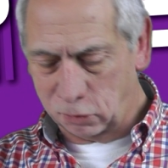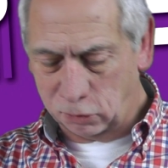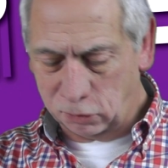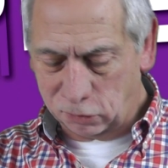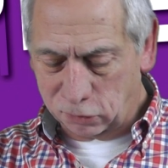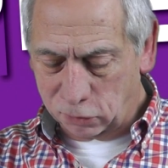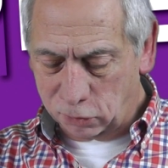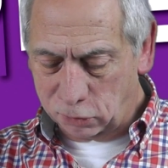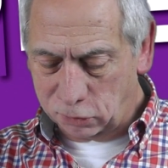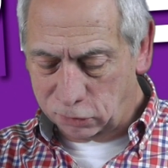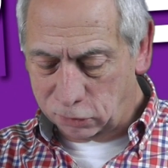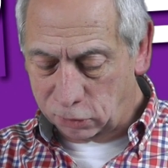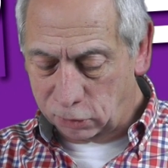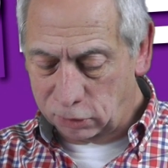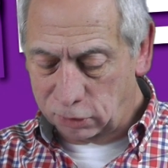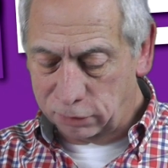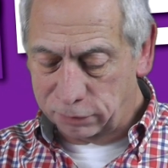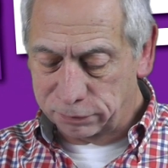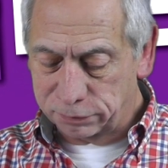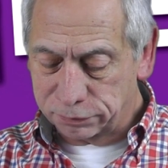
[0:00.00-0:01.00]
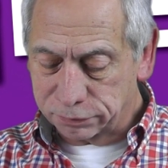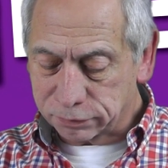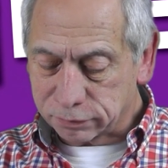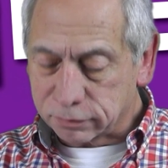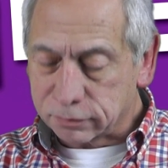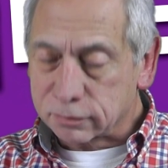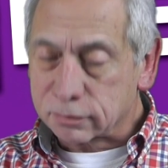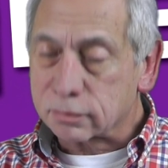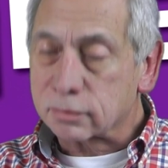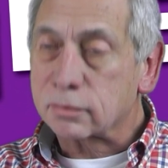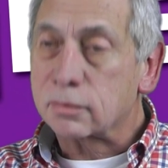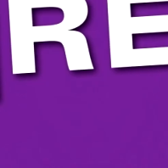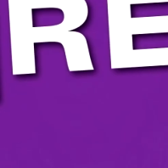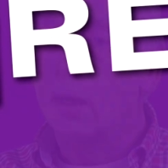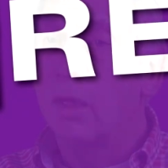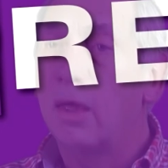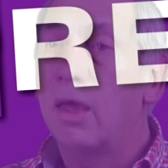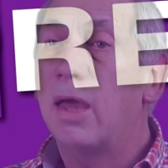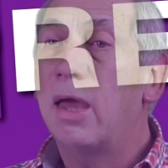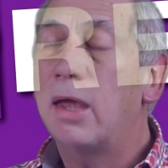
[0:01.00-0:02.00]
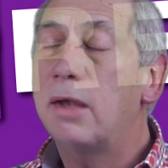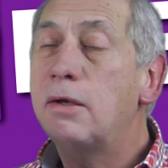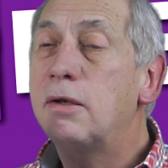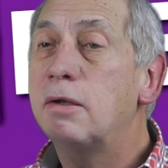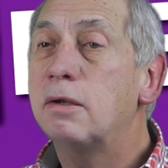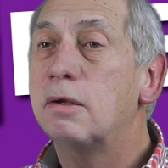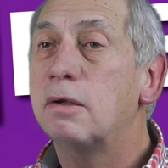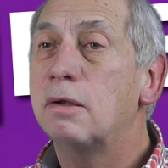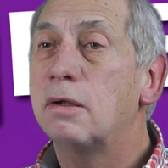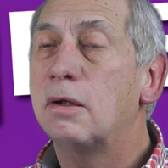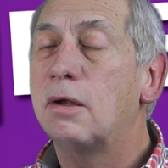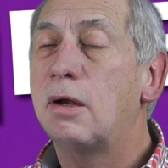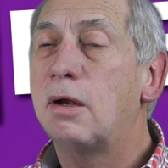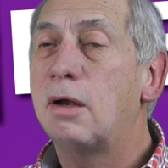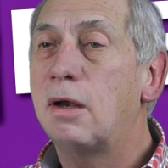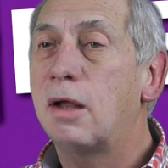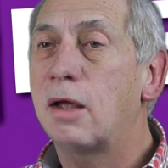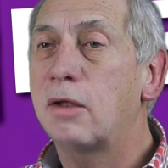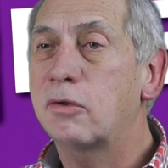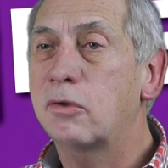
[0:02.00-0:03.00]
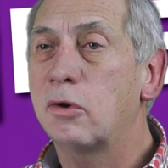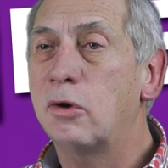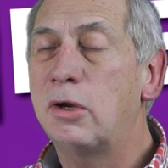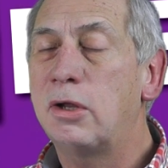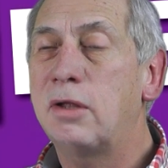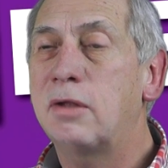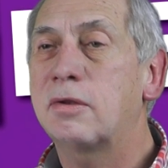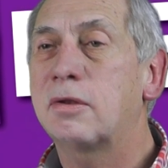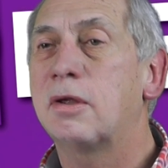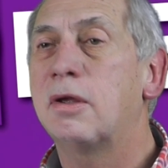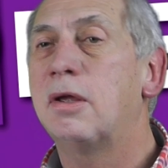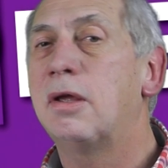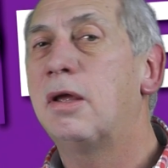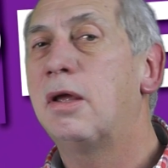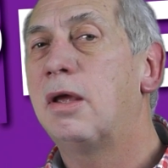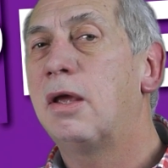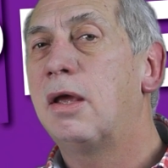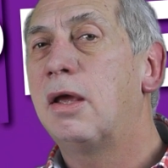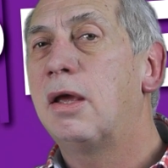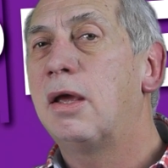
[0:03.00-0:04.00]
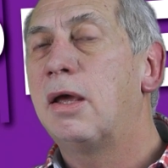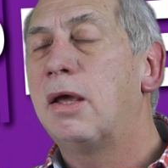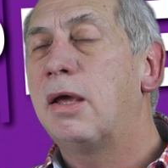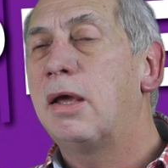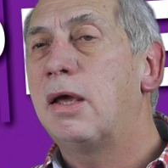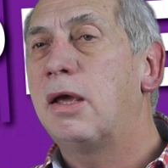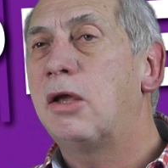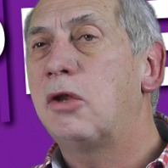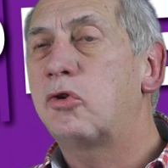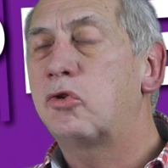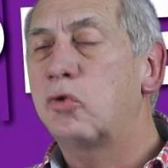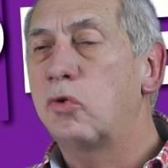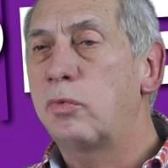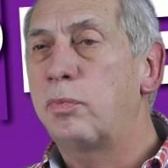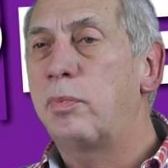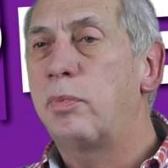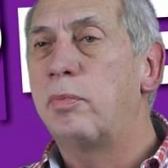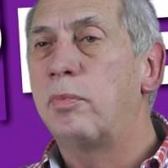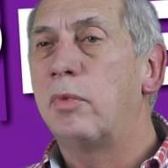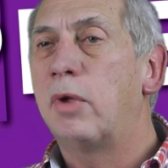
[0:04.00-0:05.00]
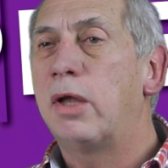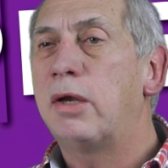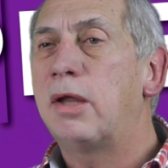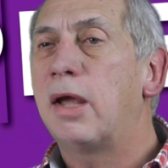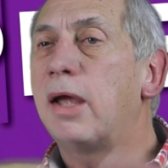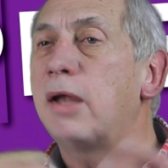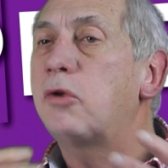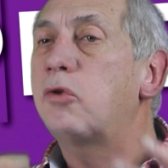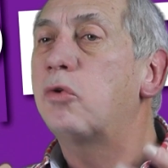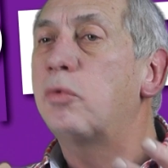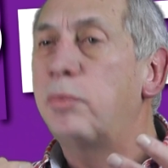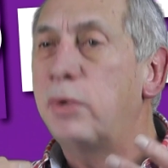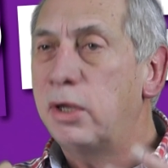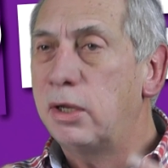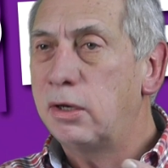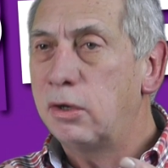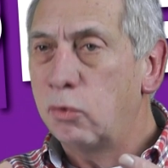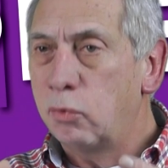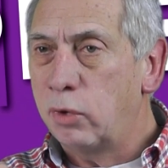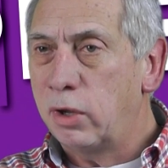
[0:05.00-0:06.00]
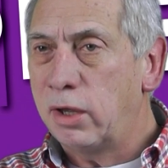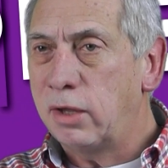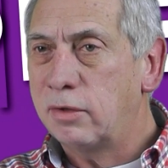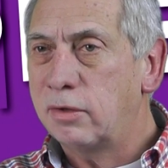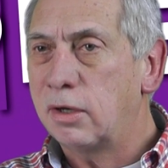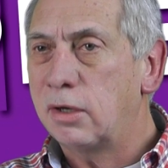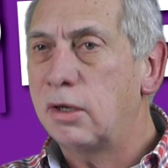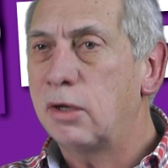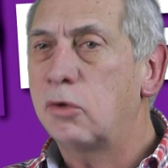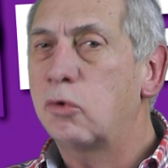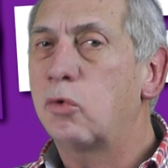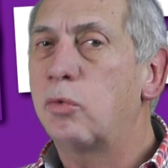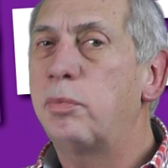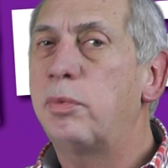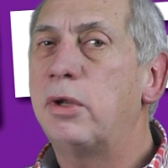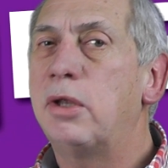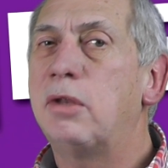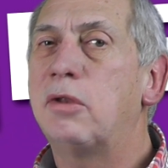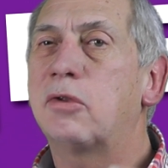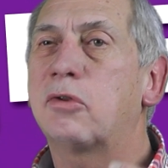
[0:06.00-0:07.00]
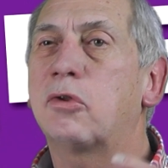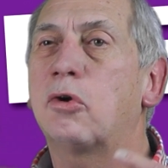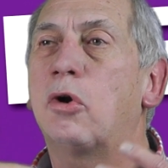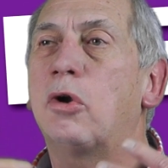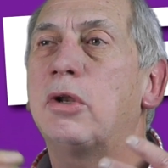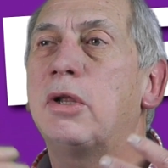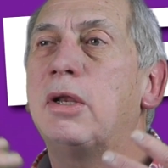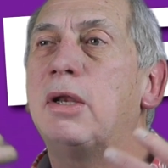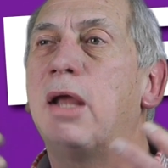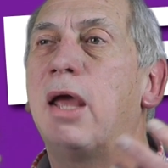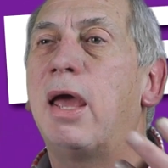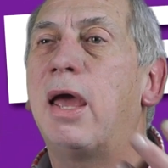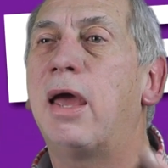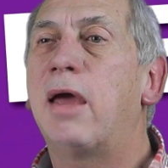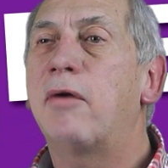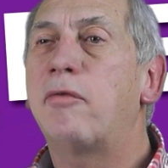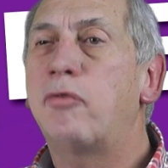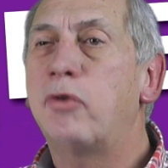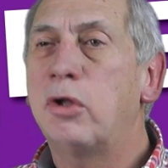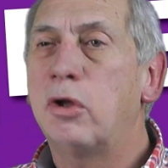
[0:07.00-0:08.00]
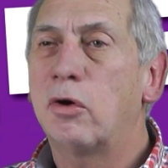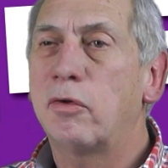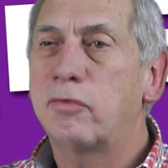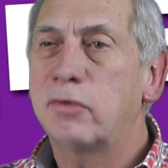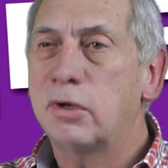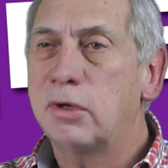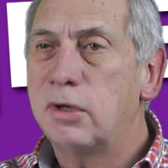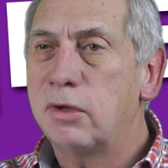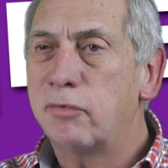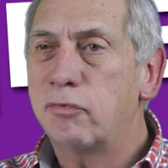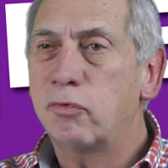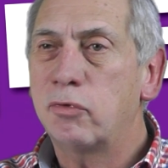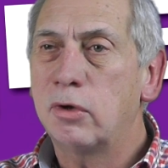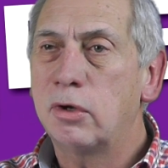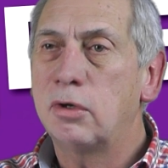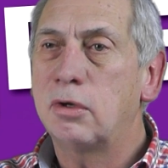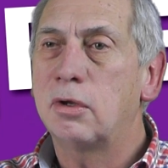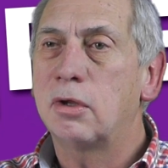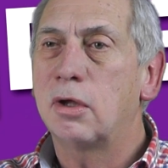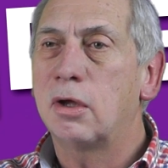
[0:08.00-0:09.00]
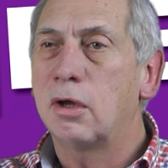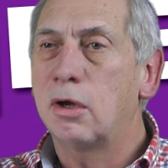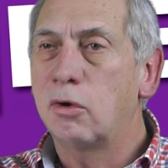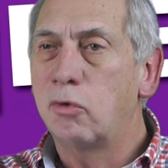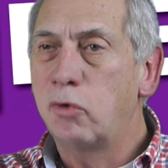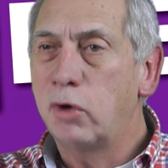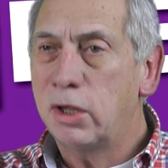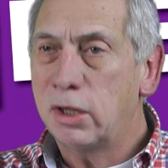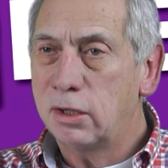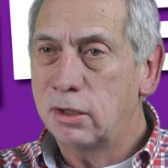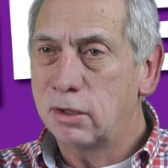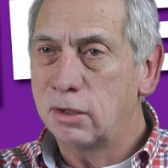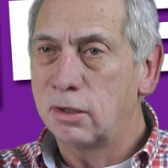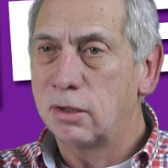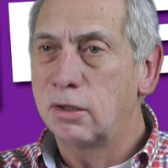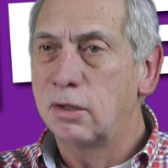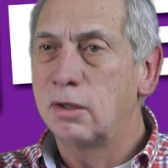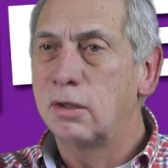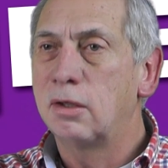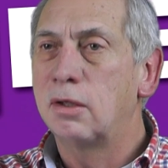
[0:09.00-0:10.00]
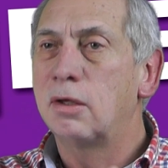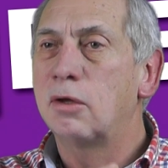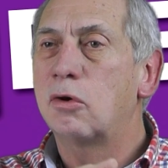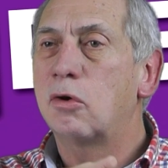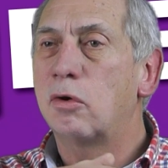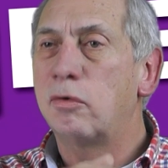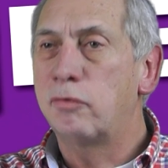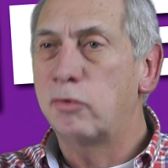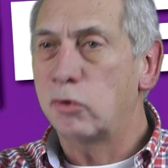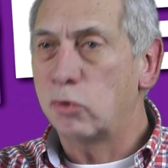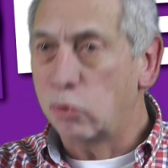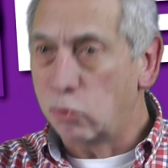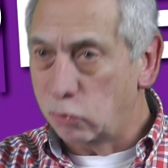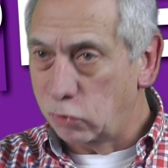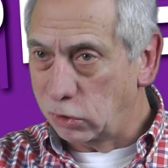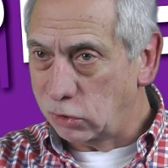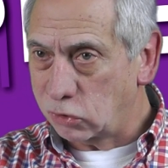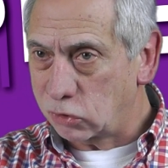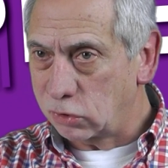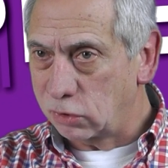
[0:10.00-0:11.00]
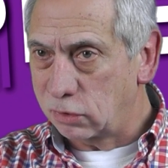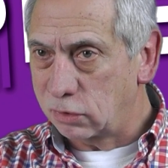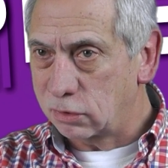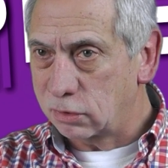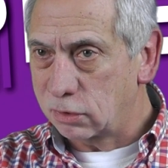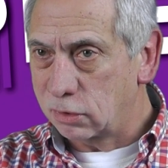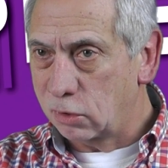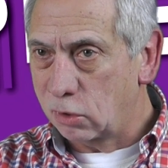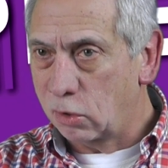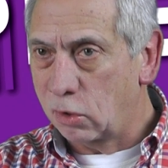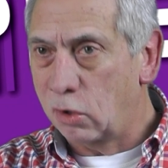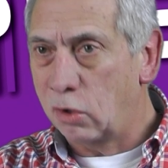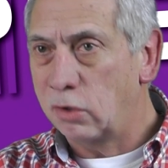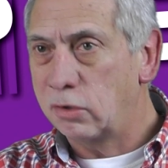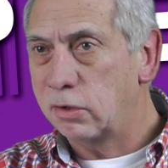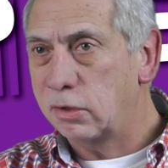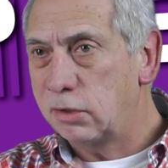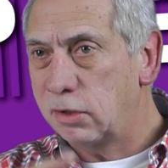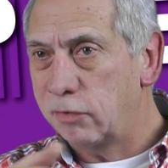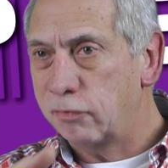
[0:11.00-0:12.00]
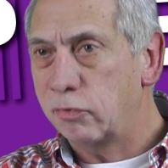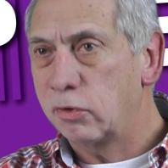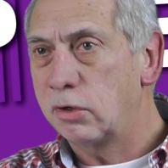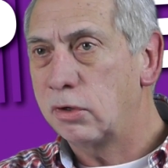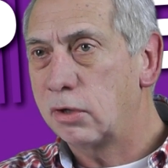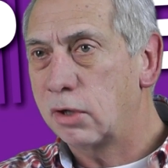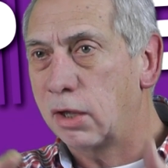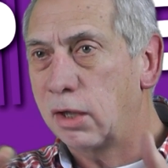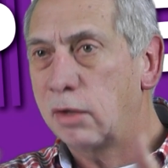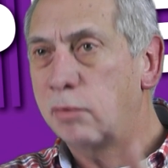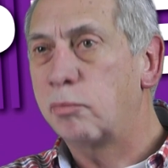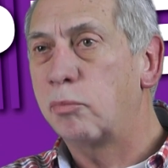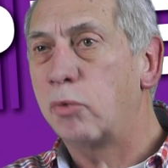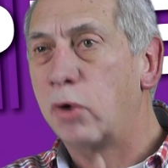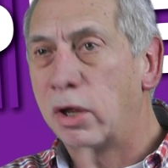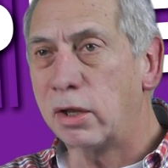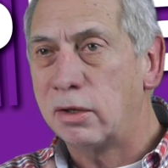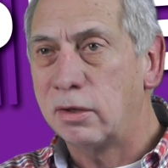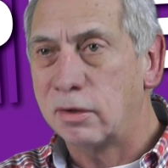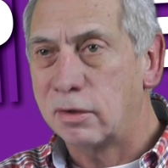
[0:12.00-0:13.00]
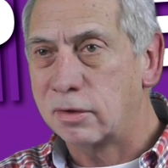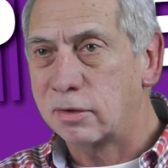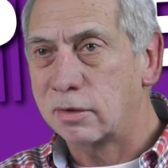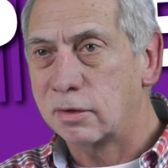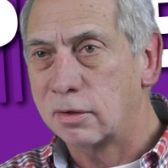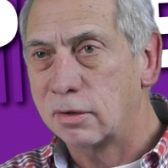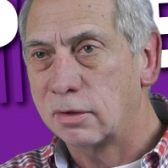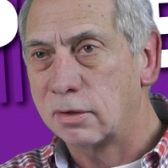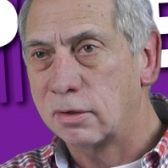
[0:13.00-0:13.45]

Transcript: so on, so on, so on. And last but not least, it had to be in a way that it could be installed in every of the different rig configurations, all the different rig brands.